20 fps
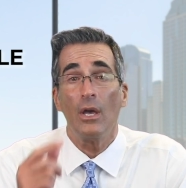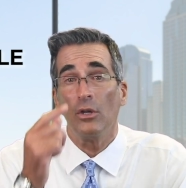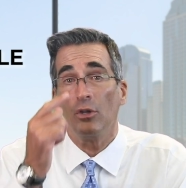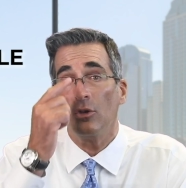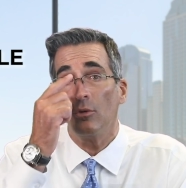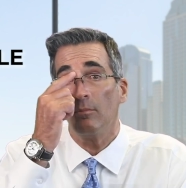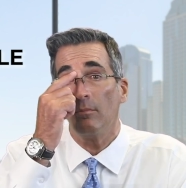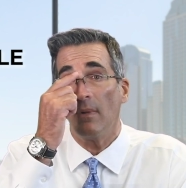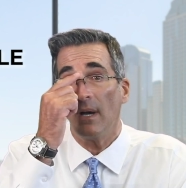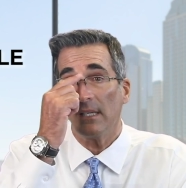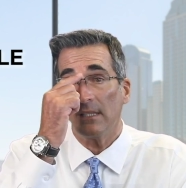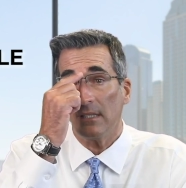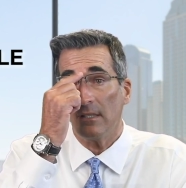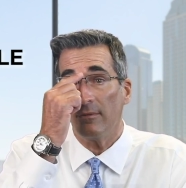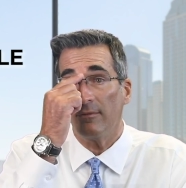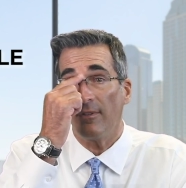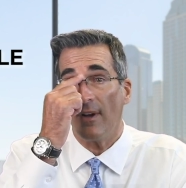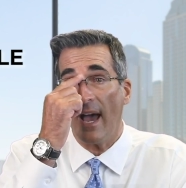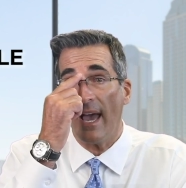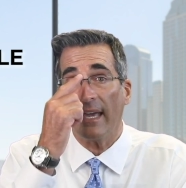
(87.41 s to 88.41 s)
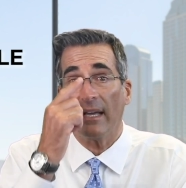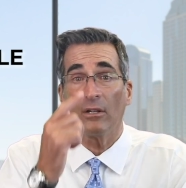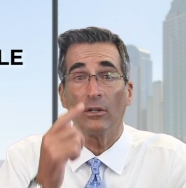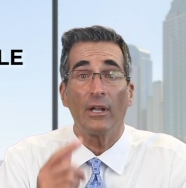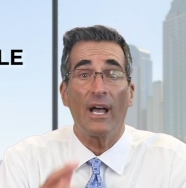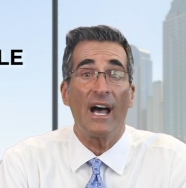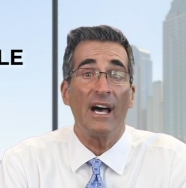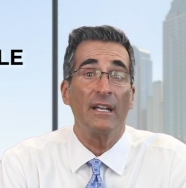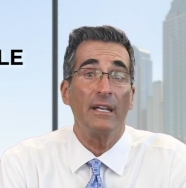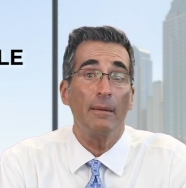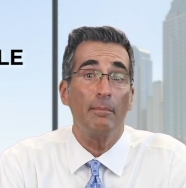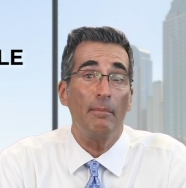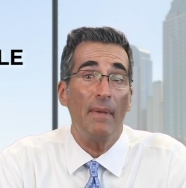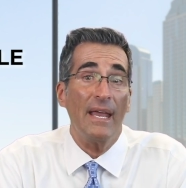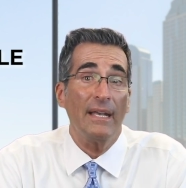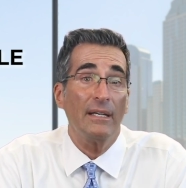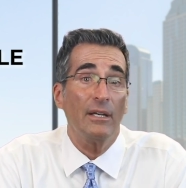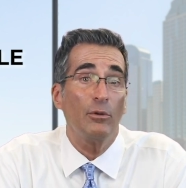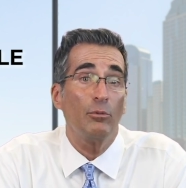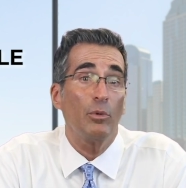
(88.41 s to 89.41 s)
You must file an
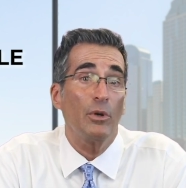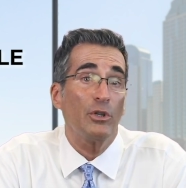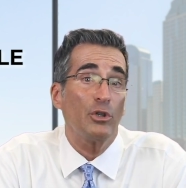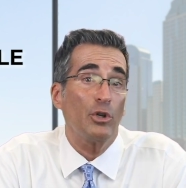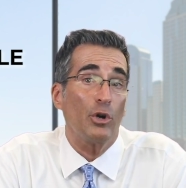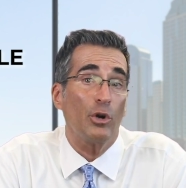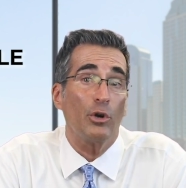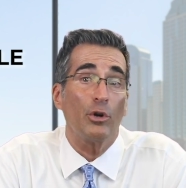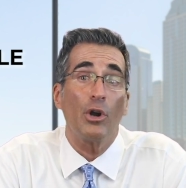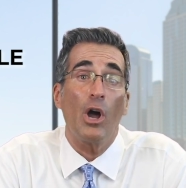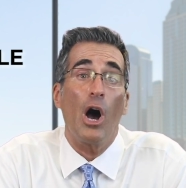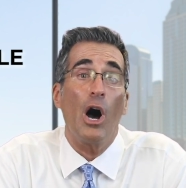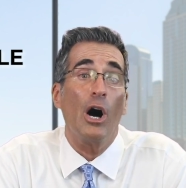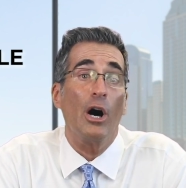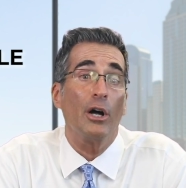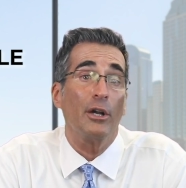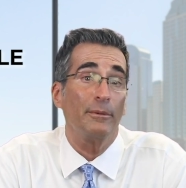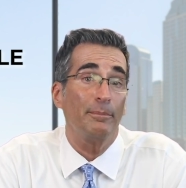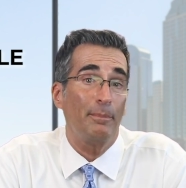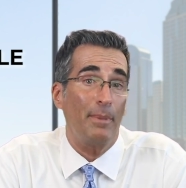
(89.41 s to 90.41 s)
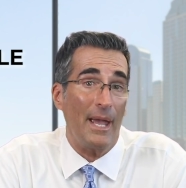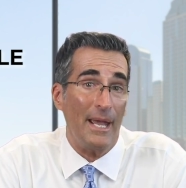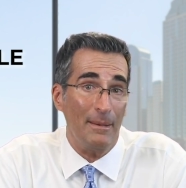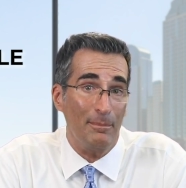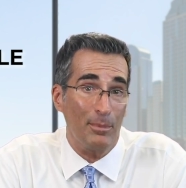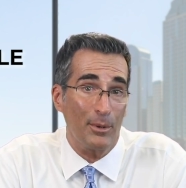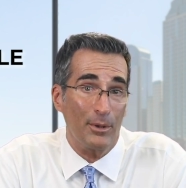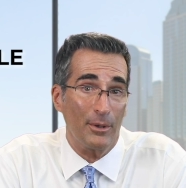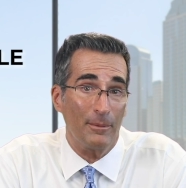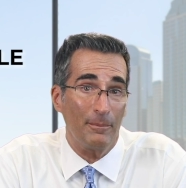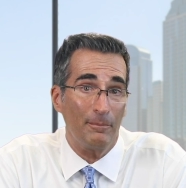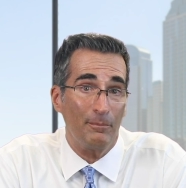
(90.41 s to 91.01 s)
amended return on paper.